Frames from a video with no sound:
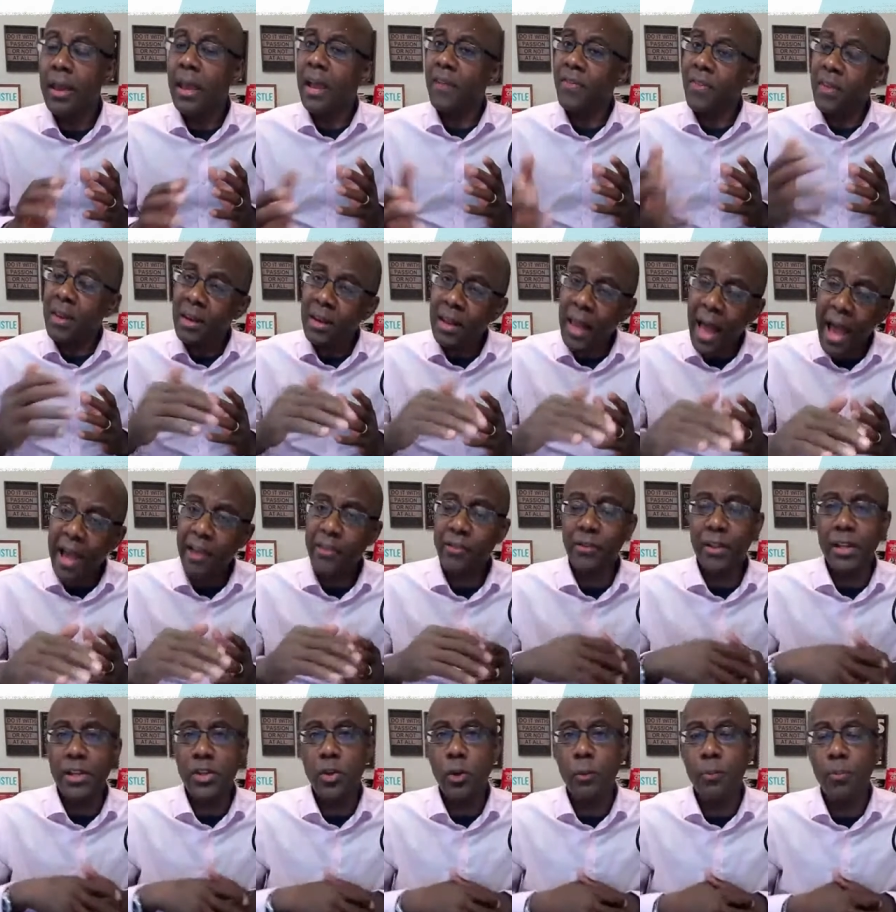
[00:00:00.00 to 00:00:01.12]
And then
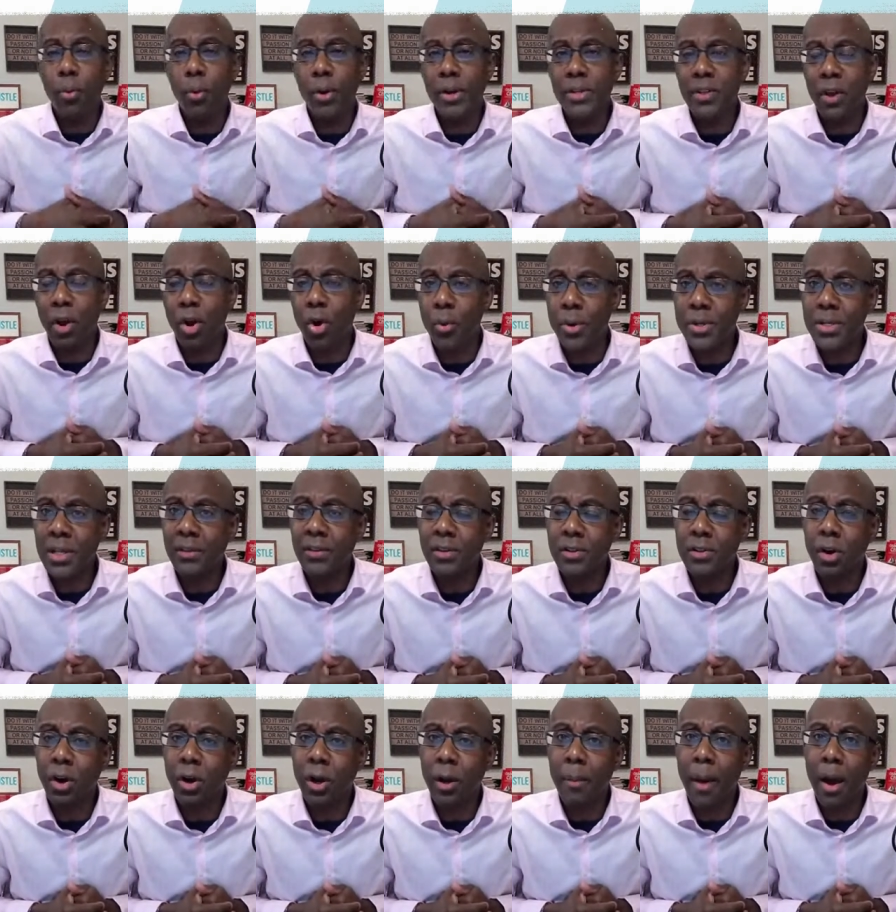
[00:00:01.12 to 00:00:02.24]
lastly, 2 points I always like to
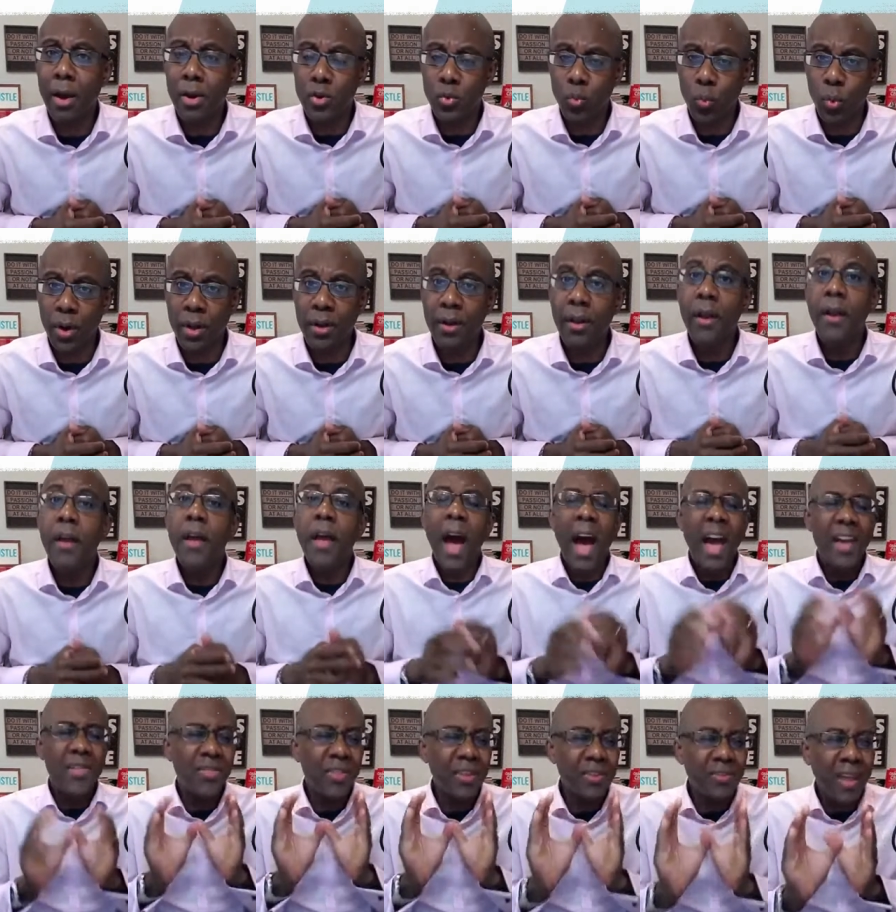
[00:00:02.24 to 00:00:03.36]
talk about is one,
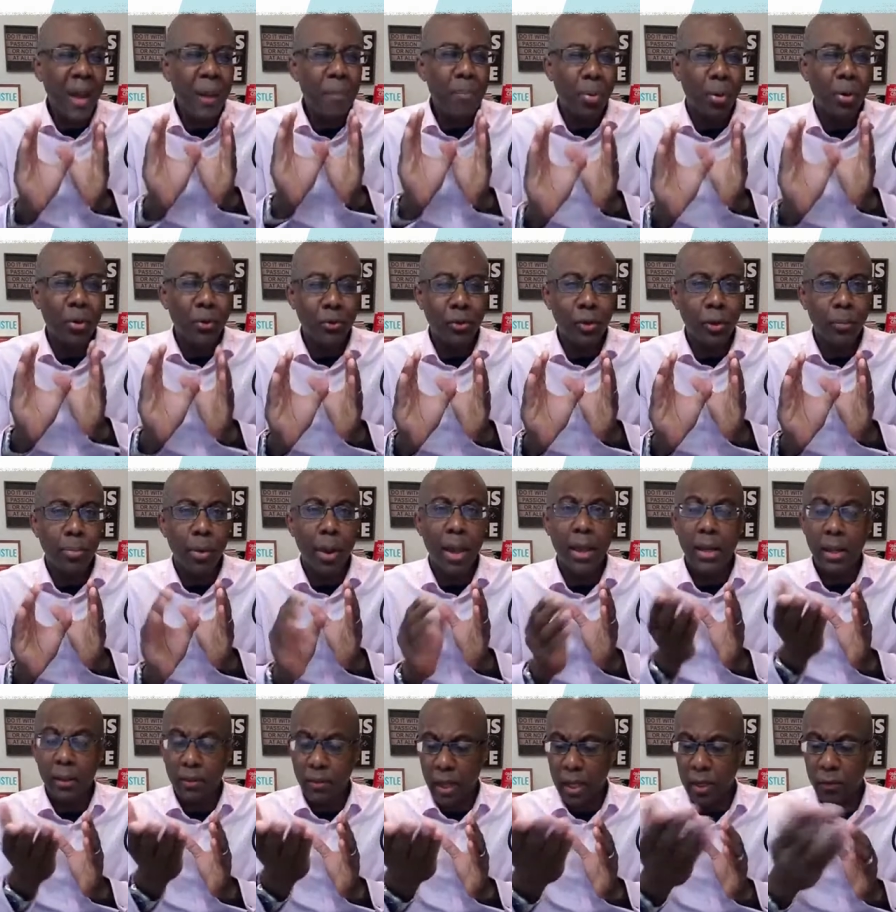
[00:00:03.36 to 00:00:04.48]
I think that personal
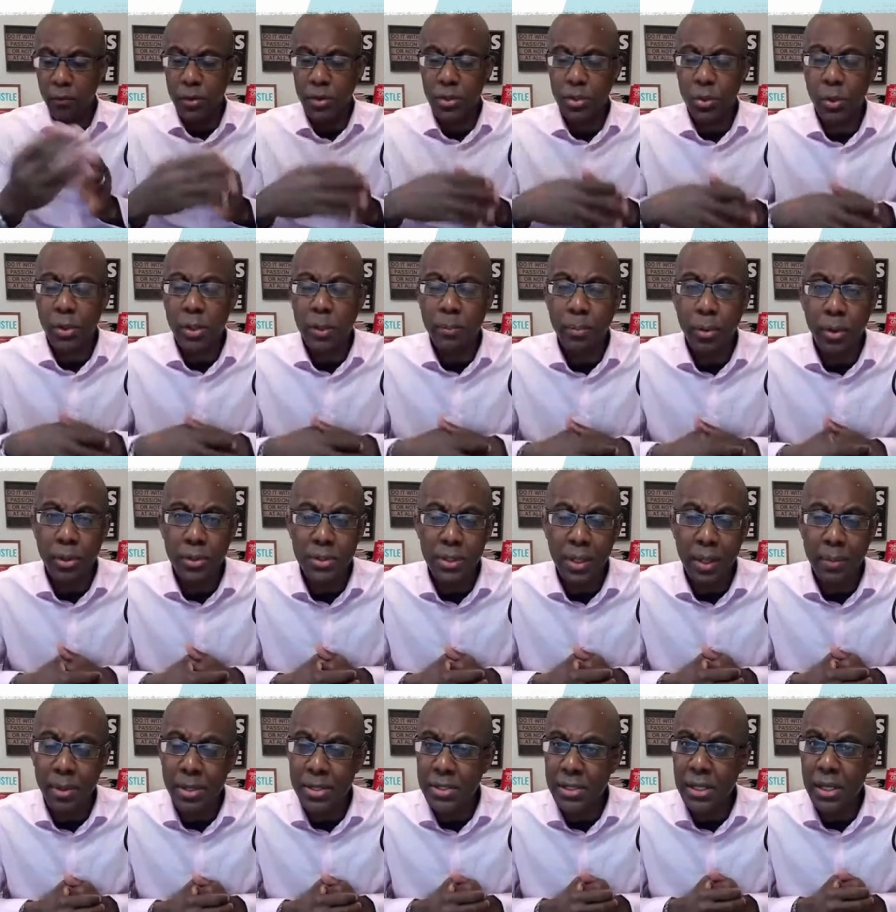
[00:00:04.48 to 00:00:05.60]
branding, thanks for showing the book,
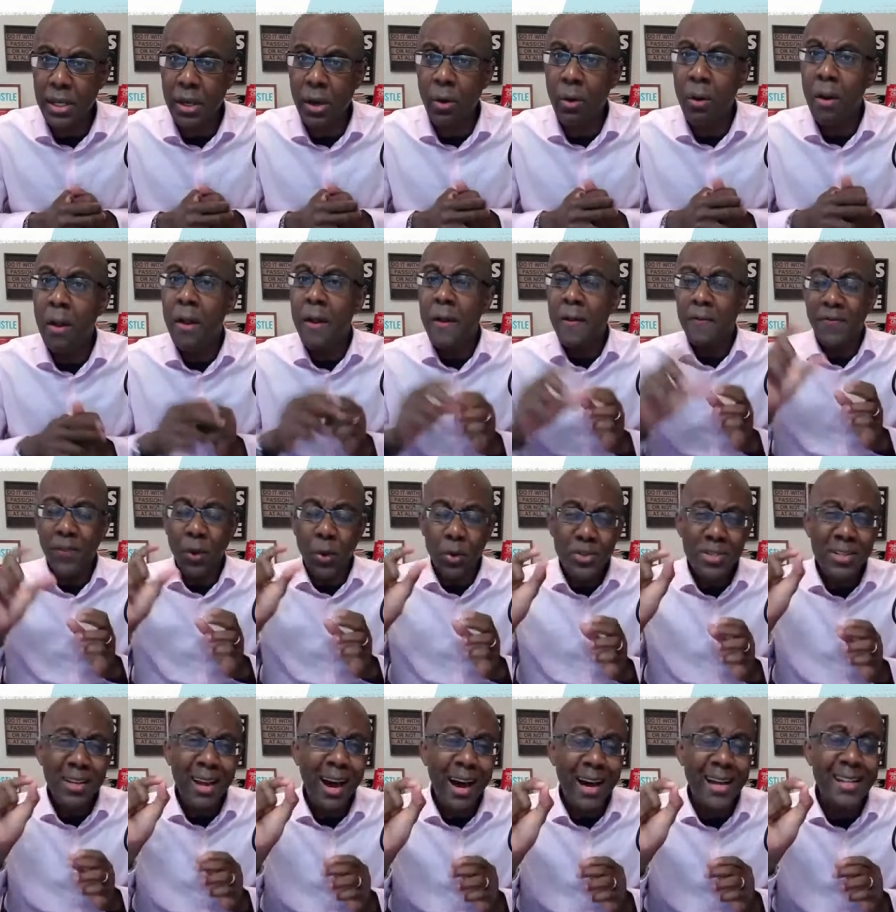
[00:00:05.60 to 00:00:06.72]
Celebrity CEO,
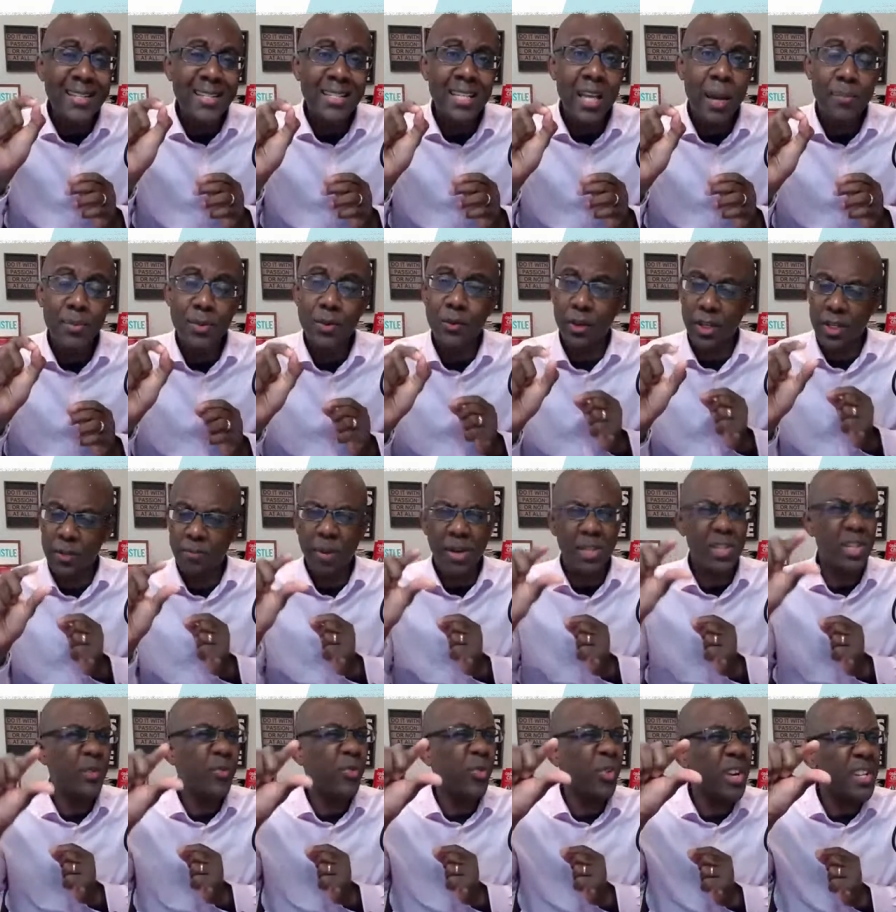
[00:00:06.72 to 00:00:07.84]
those concepts,
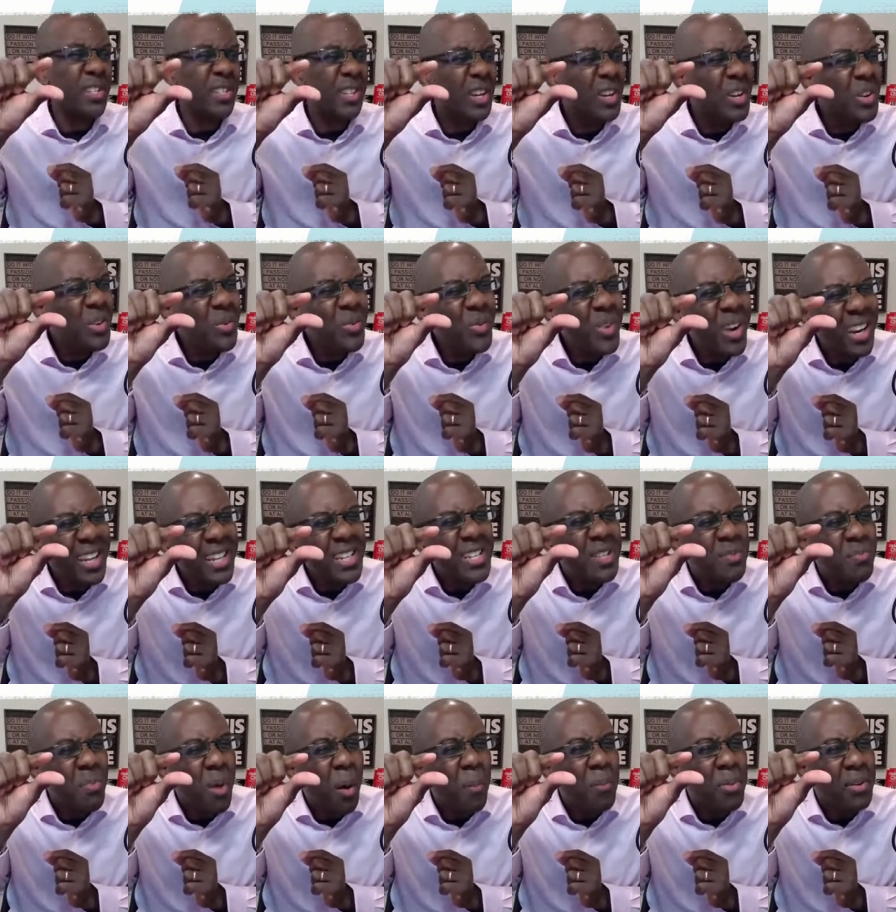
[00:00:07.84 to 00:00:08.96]
especially for us really
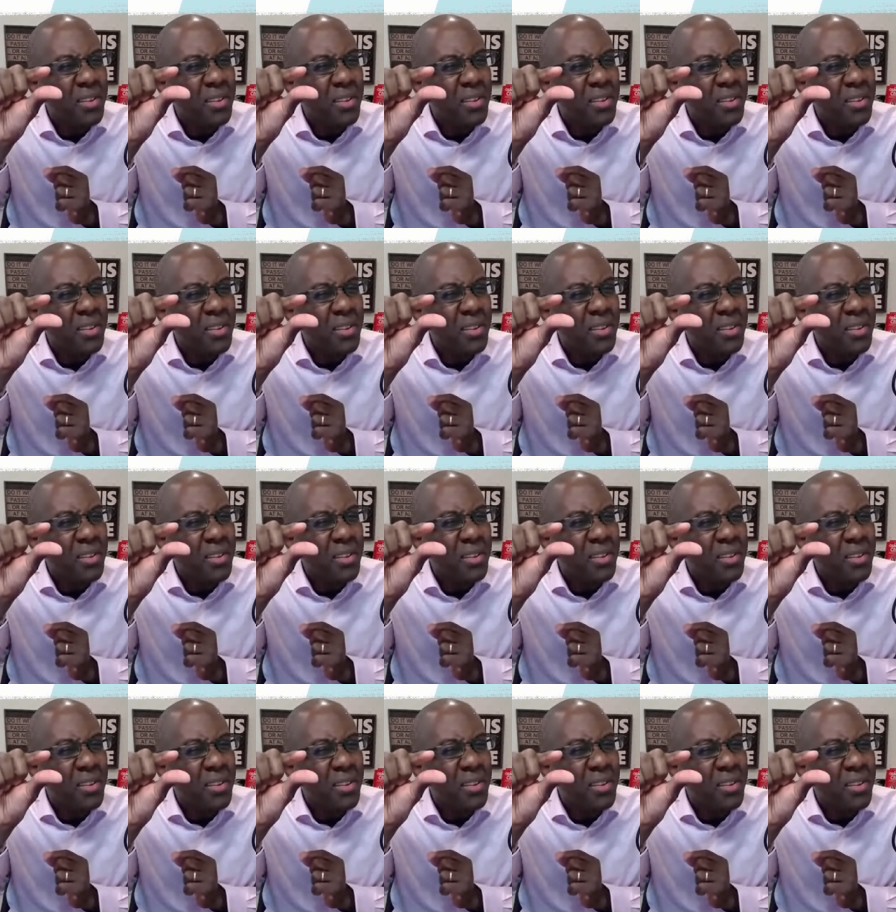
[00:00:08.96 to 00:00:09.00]
small